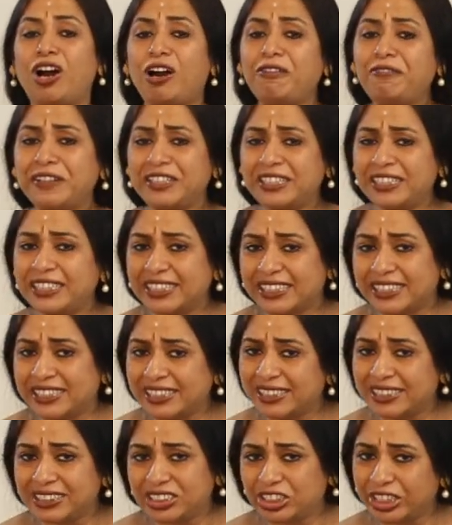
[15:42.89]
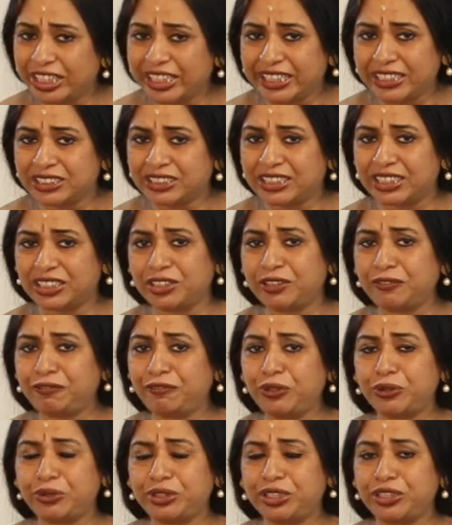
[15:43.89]
of internal change, that
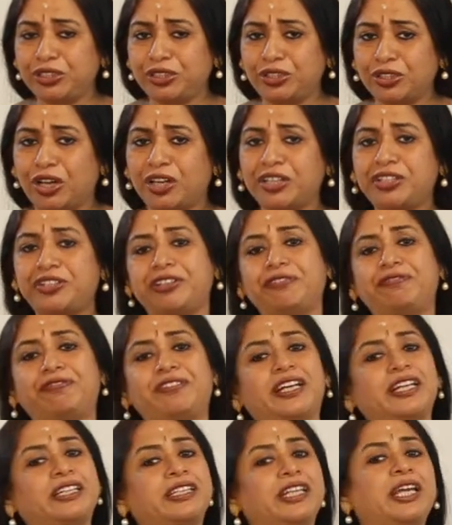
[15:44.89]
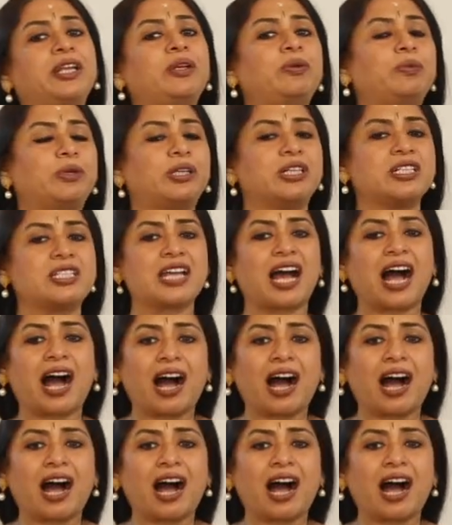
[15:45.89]
if you did not reflect inwards,